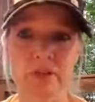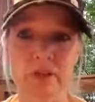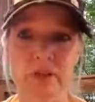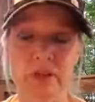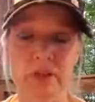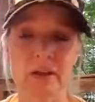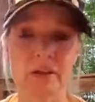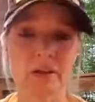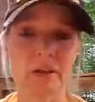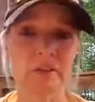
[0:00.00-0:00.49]

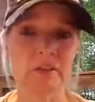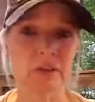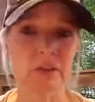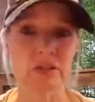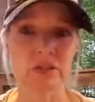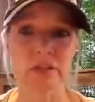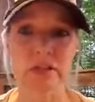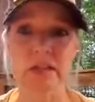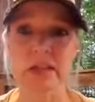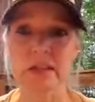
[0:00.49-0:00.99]
and
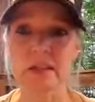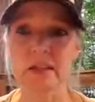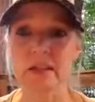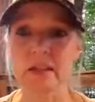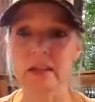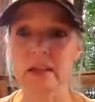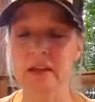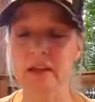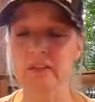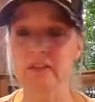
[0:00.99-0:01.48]
affects
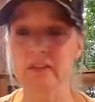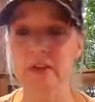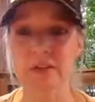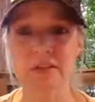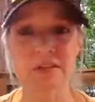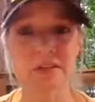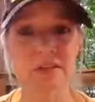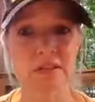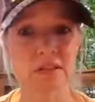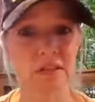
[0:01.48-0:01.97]
healing,
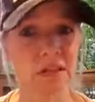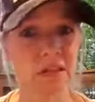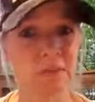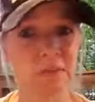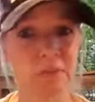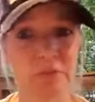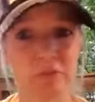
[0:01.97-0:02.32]
affects sleep,